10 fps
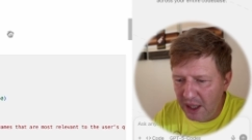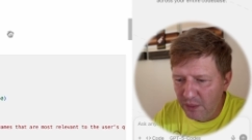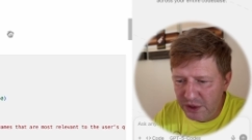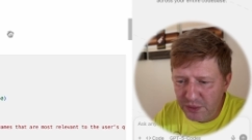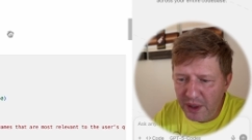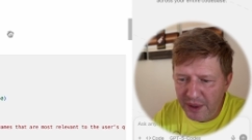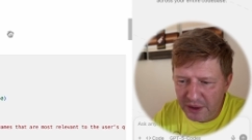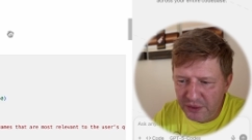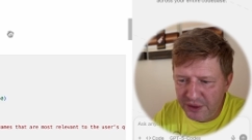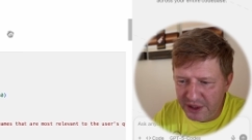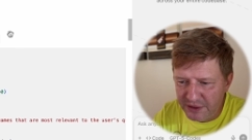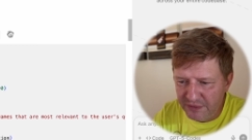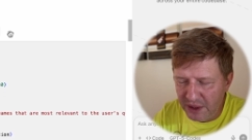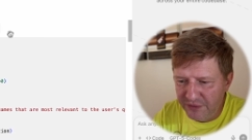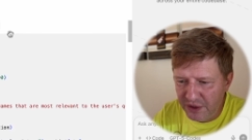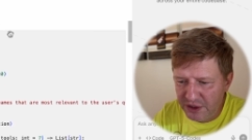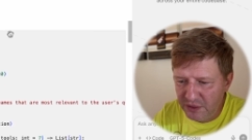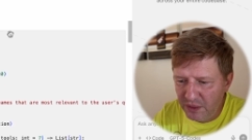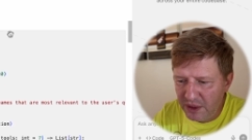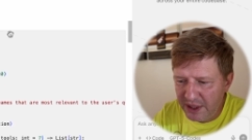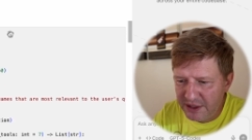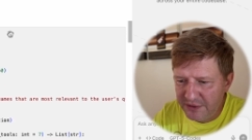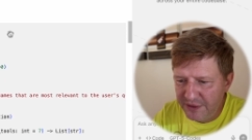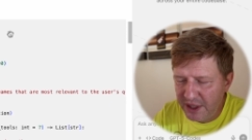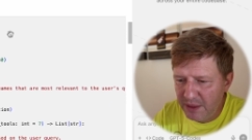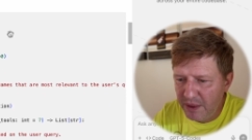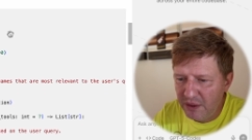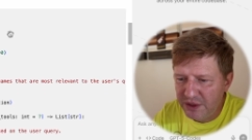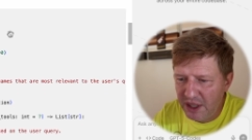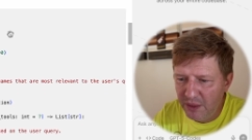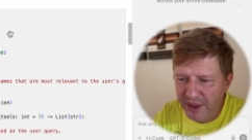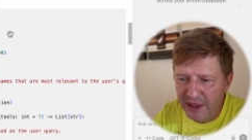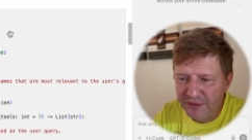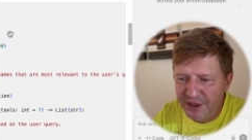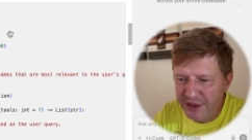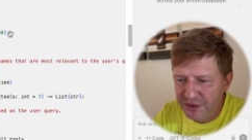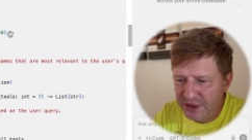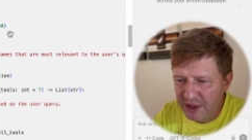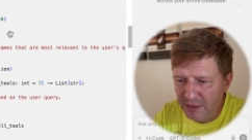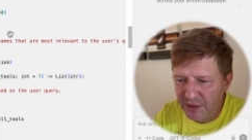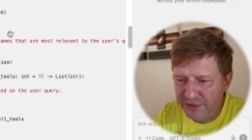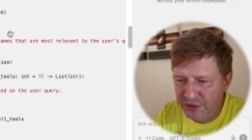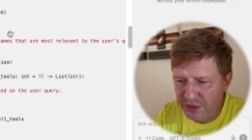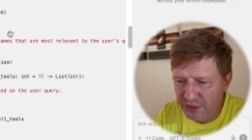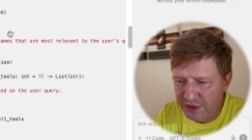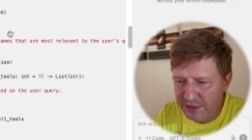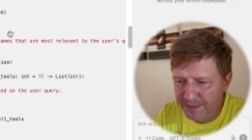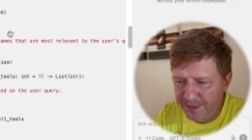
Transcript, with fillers: Which way we are doing this? Well, first of all, let's think about how we can reduce the number of tools.